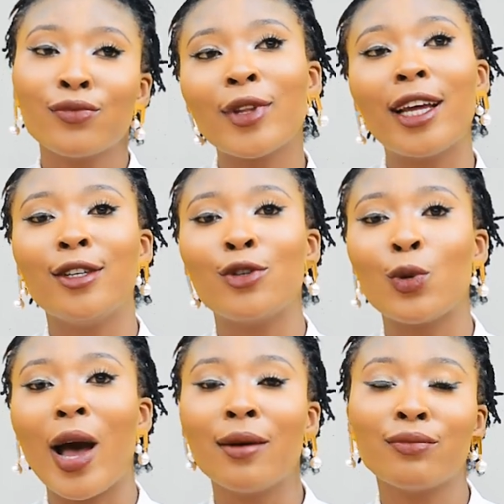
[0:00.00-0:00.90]

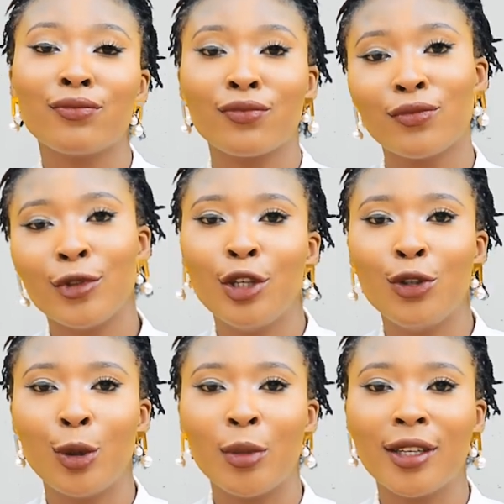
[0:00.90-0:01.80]
Adesua
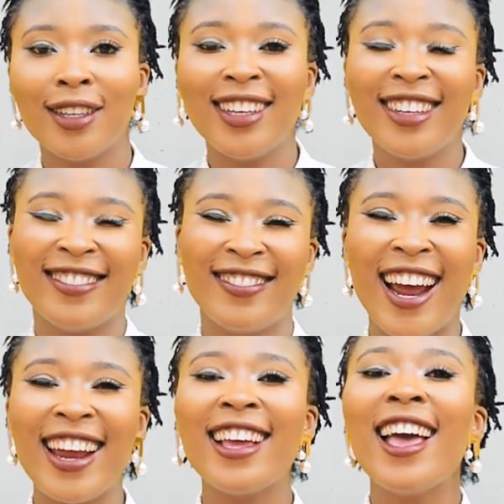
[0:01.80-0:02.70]
Etomi,
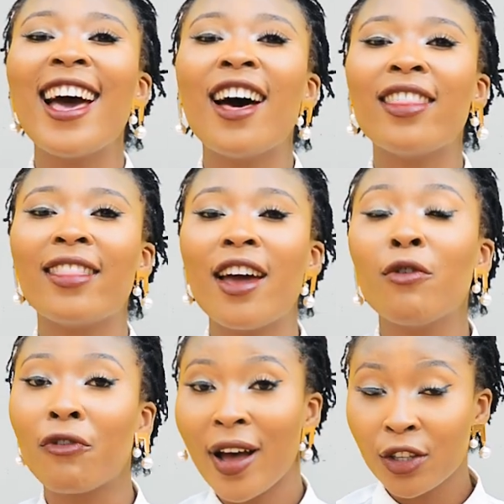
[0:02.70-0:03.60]
right?
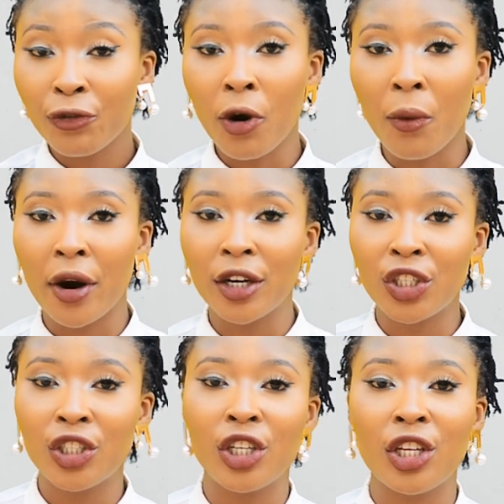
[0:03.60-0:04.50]
Then fast forward,
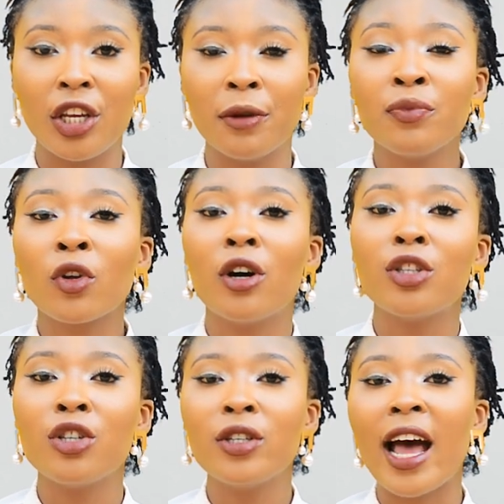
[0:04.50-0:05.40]
she
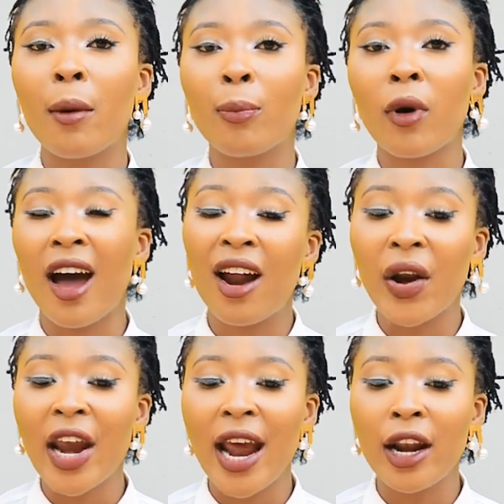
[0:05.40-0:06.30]
continued her
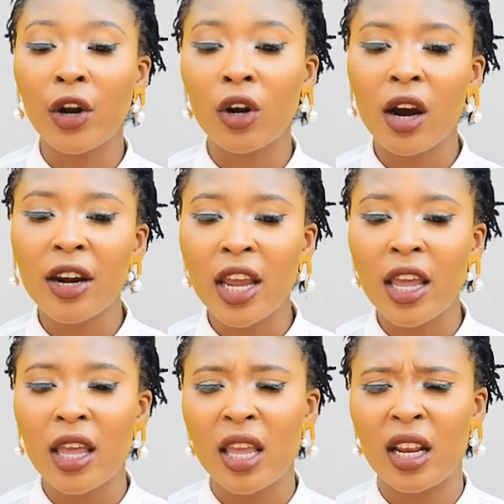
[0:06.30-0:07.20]
career not
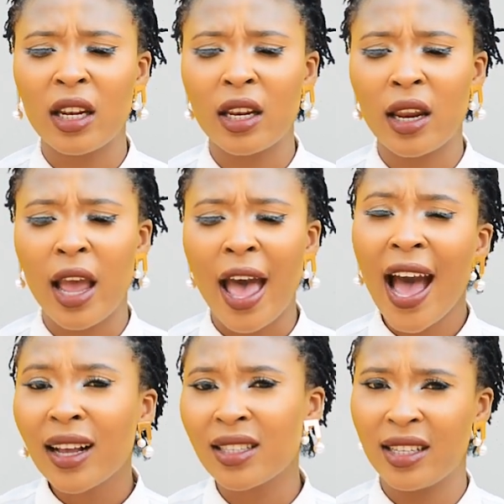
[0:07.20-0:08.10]
in
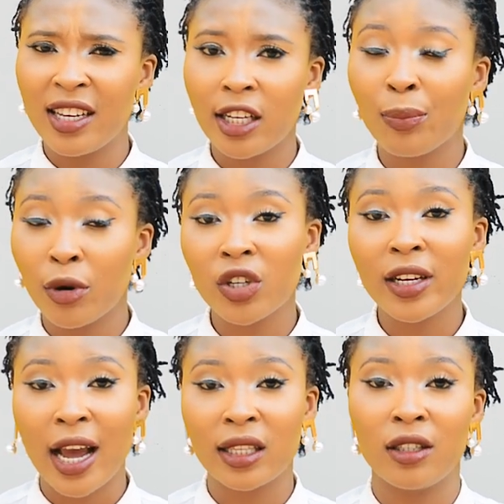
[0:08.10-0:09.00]
acting. Yes, she
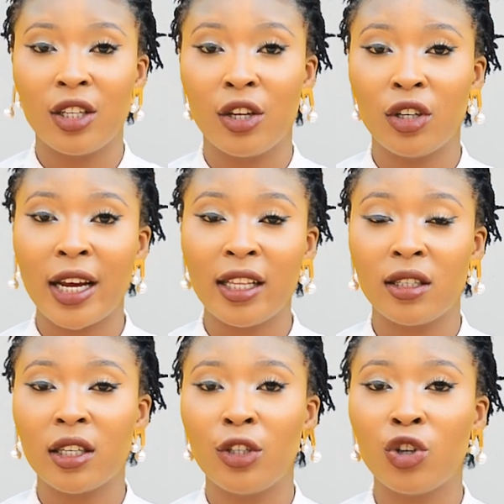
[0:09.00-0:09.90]
pursued acting in the
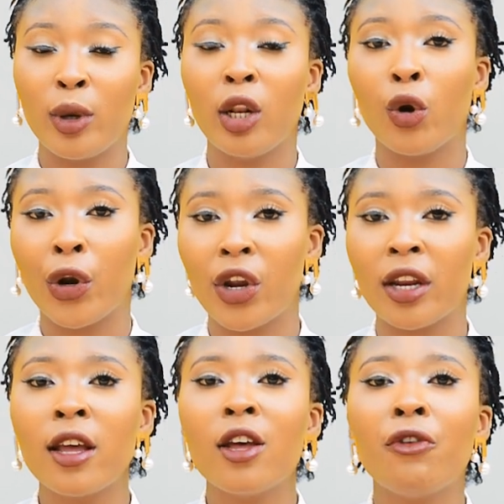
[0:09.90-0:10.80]
United Kingdom in
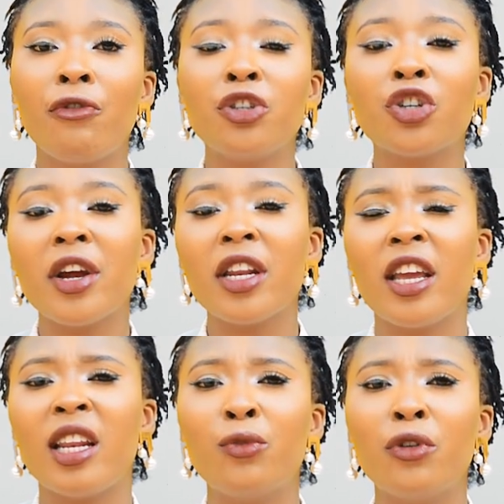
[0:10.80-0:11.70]
London, featuring
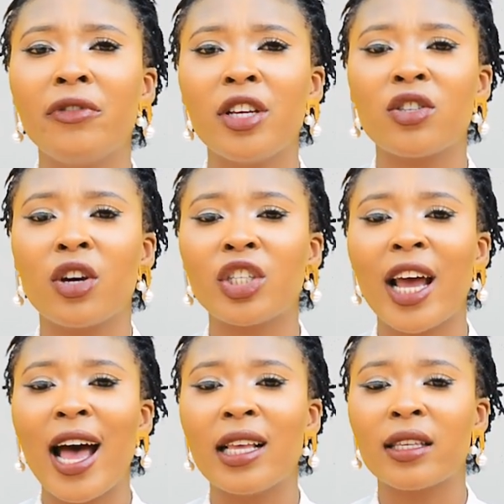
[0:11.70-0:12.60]
in movies such
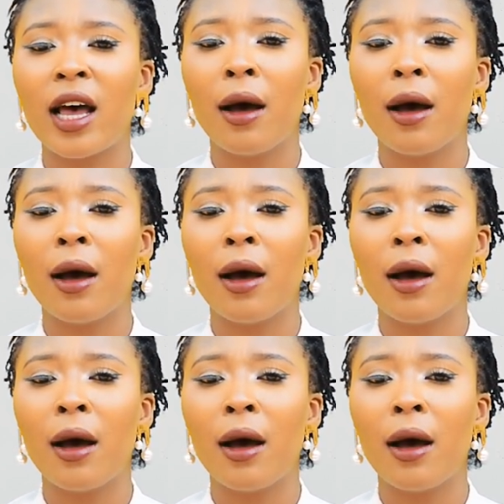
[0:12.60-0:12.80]
as